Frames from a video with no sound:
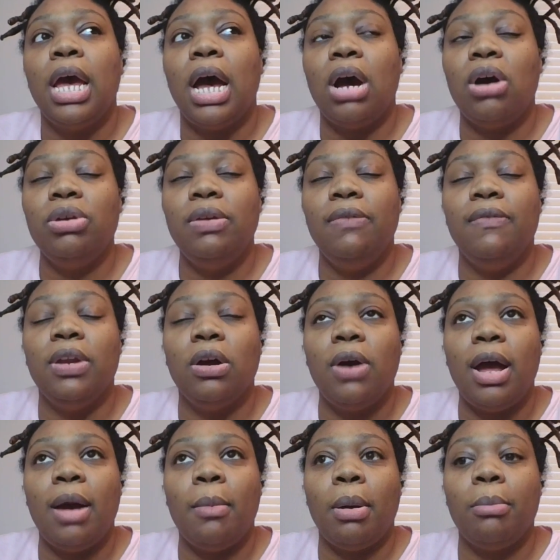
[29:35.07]
I don't even know
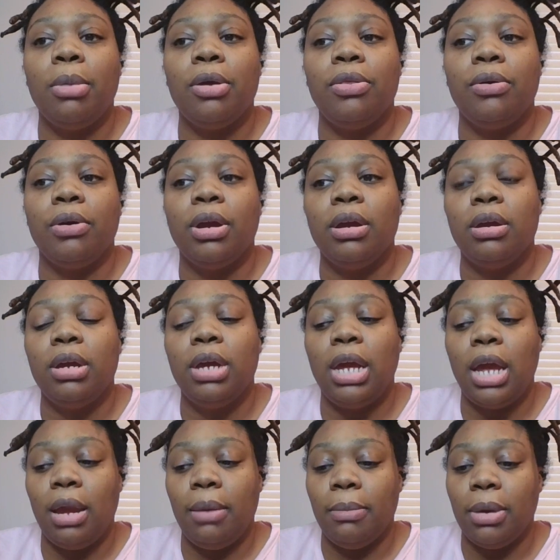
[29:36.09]
how my brother
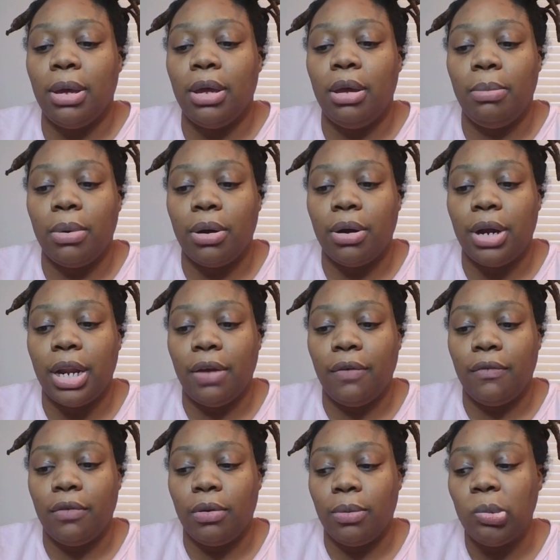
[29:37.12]
came up or
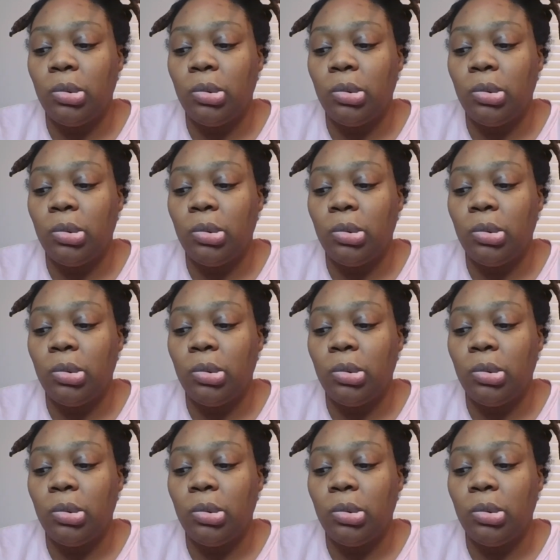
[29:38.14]
whatever.